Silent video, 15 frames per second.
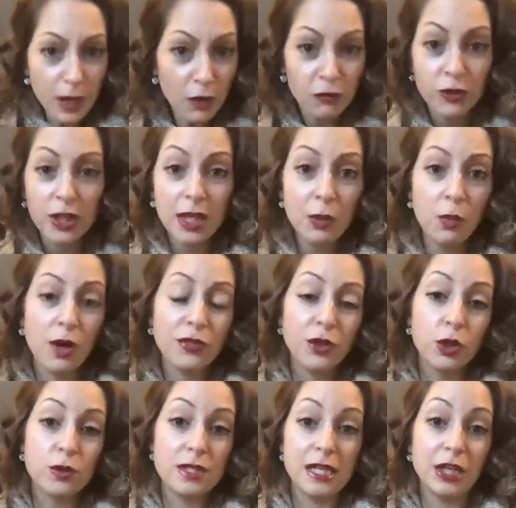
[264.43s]
really what
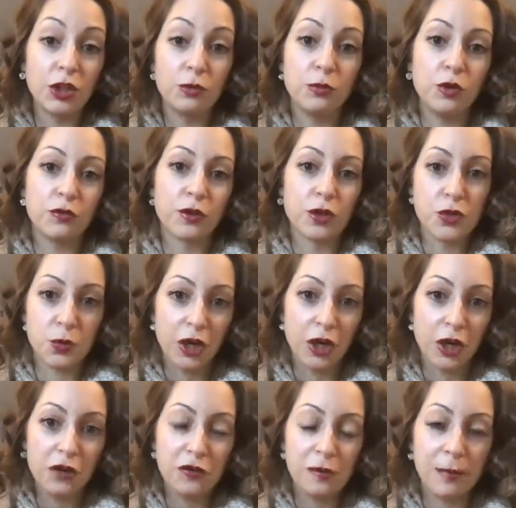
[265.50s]
those needle movers
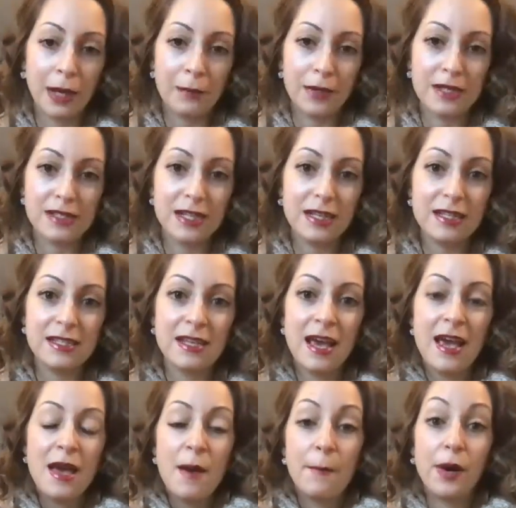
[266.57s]
were for my business.
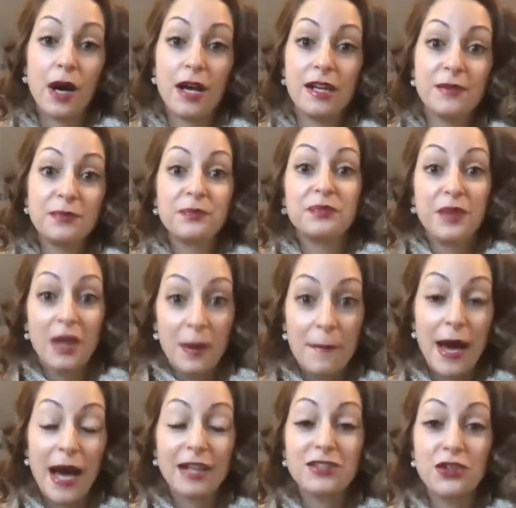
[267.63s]
But
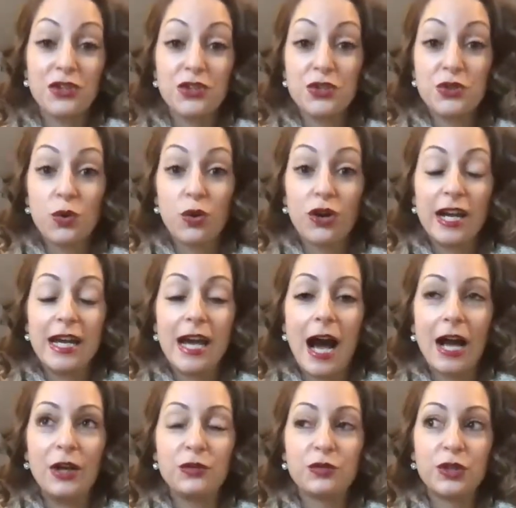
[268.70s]
back to the story,
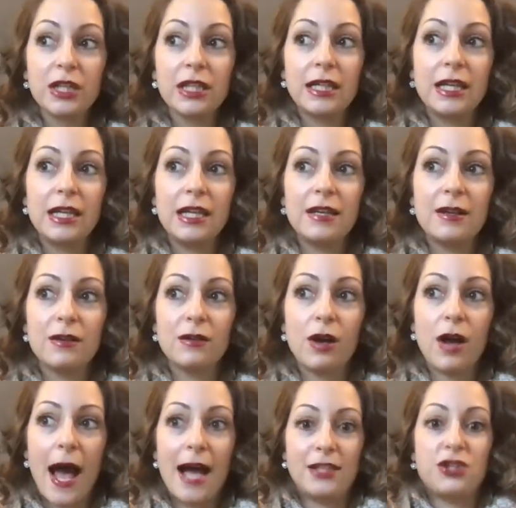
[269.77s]
I really
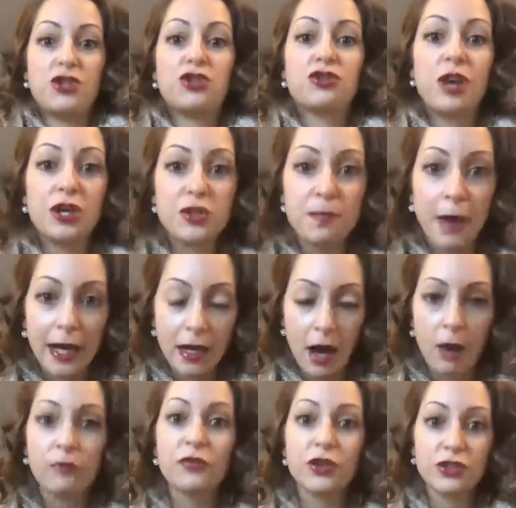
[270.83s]
had to stretch my
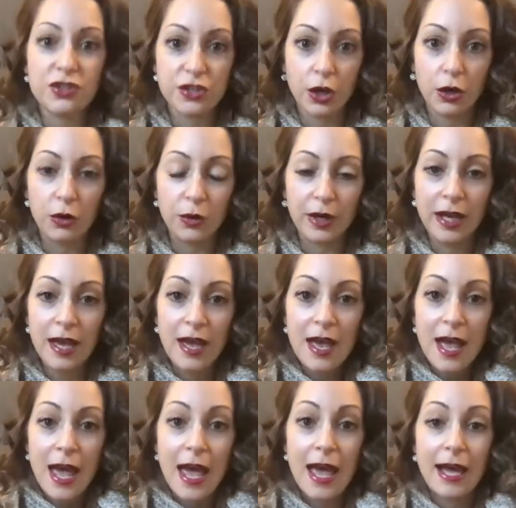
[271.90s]
comfort zone,
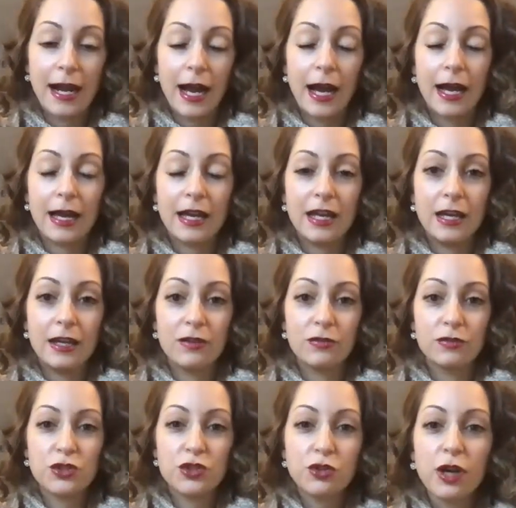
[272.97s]
and I
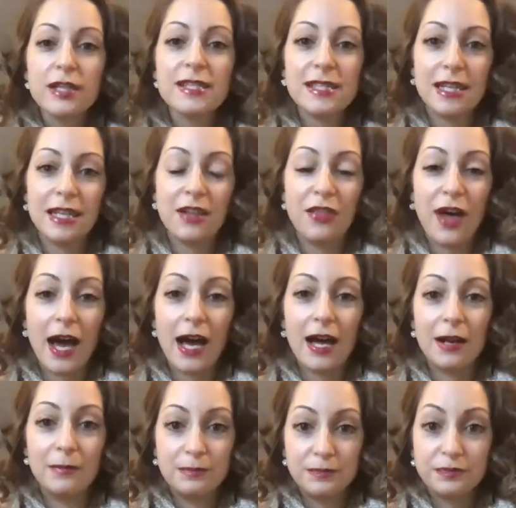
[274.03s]
trusted
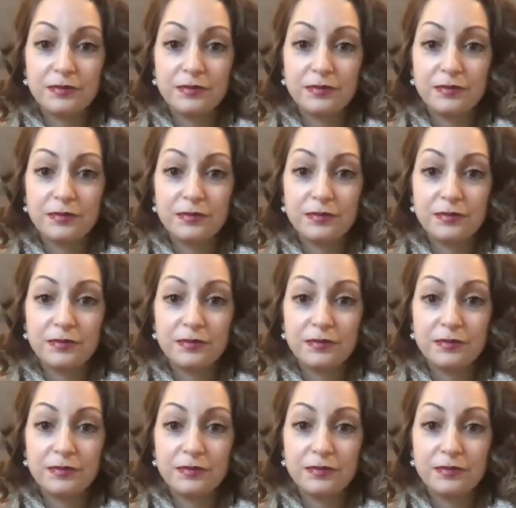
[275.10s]
that